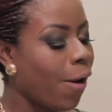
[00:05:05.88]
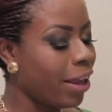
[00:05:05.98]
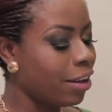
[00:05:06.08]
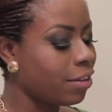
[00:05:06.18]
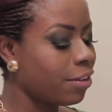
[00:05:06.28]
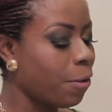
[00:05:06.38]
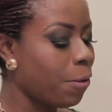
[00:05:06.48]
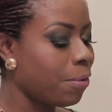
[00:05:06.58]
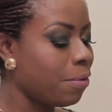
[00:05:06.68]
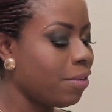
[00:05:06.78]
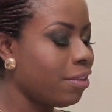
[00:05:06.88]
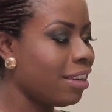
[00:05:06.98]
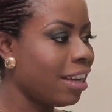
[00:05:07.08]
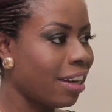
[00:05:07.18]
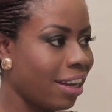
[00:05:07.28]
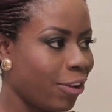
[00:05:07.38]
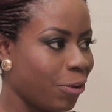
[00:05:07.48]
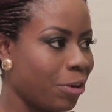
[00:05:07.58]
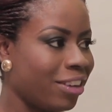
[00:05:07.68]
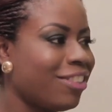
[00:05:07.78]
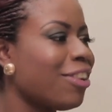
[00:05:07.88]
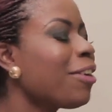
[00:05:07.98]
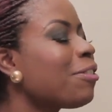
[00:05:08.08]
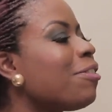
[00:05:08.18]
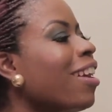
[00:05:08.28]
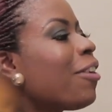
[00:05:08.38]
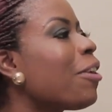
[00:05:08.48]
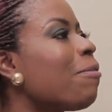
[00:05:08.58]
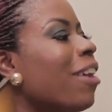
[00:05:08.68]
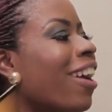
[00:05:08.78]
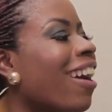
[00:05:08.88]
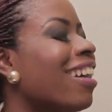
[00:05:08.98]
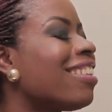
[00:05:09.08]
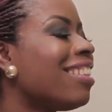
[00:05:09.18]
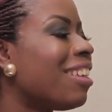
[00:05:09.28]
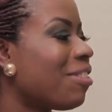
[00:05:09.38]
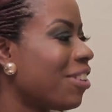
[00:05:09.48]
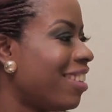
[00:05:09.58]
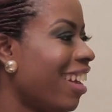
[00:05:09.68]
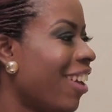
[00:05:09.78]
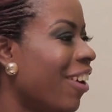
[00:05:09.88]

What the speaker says: Okay, so Nena, or should I call you by your character names, or should I